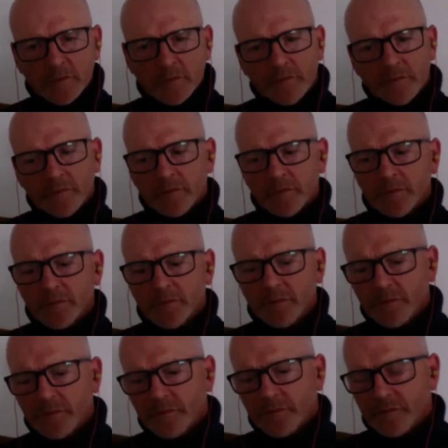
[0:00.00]
on
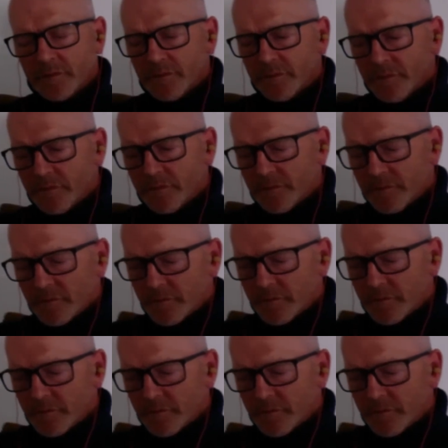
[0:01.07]
that level with